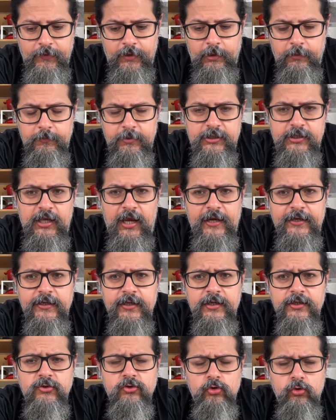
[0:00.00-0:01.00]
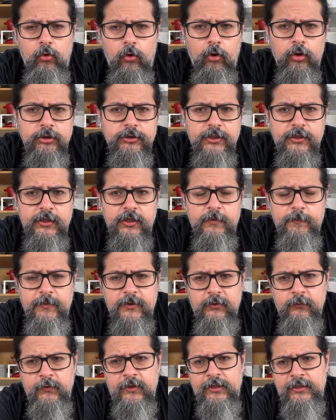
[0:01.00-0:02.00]
But the idea is to alternate
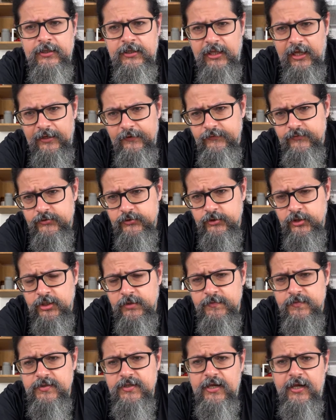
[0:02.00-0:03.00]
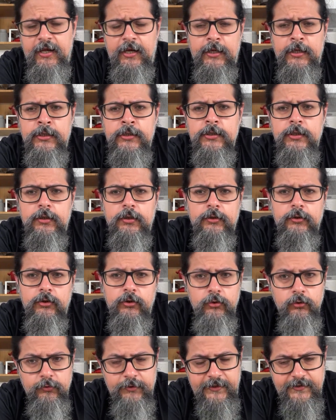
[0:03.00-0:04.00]
between live streams and
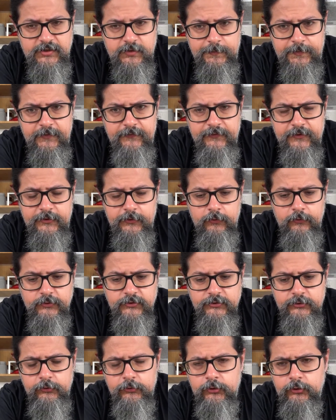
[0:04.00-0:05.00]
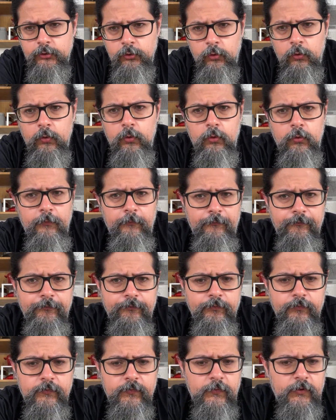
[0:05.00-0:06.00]
new recipe videos. So 2
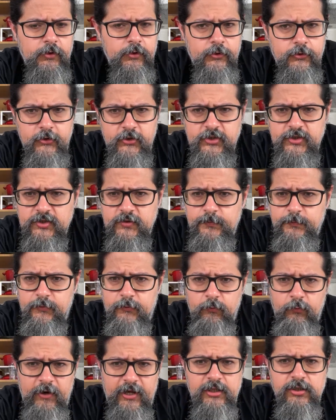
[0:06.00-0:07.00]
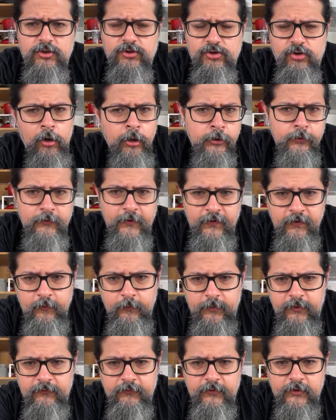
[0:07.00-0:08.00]
crisp, well-shot
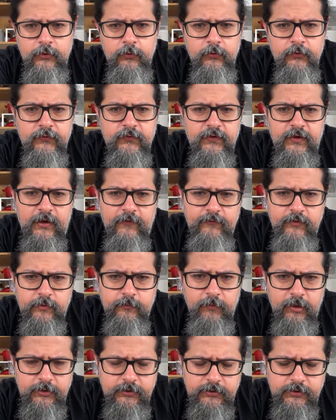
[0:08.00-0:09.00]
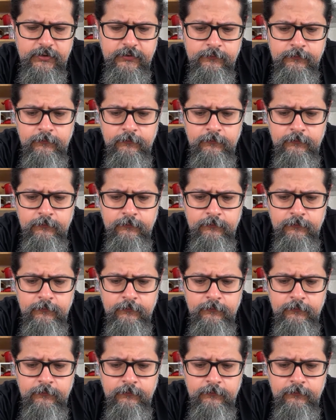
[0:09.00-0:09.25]
recipe videos every month,